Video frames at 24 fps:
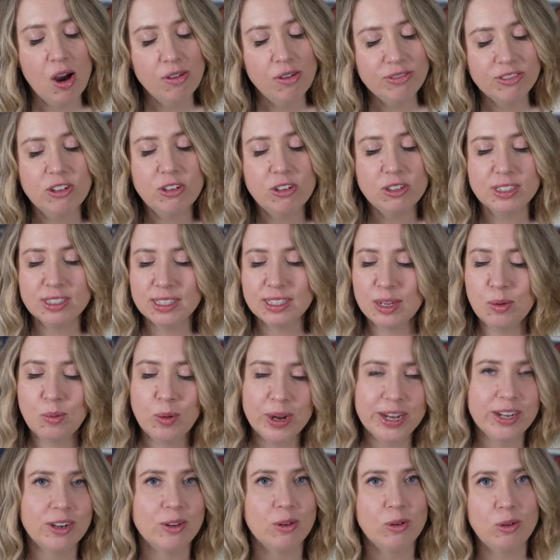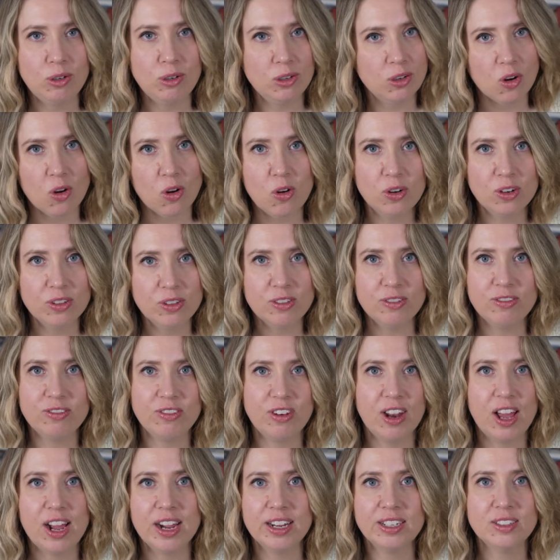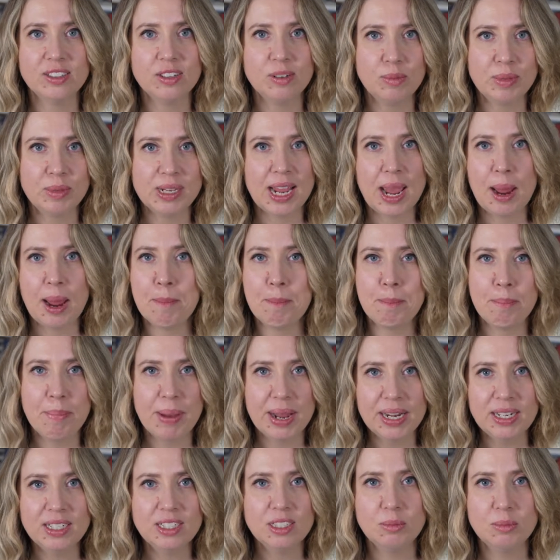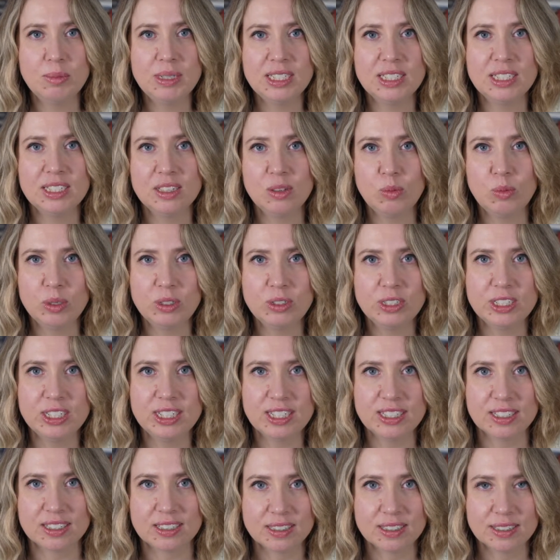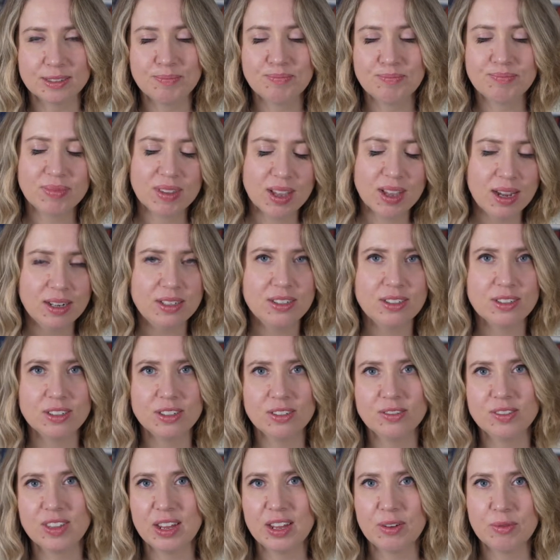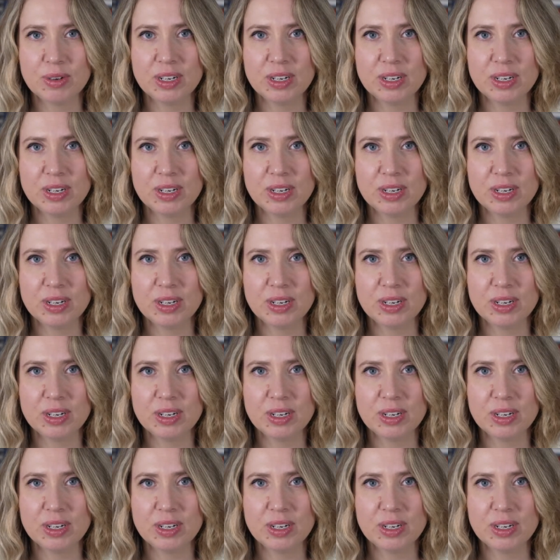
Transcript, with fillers: Of course, they went all Lord of the Flies on me and banished me to the wilderness. I deserve that,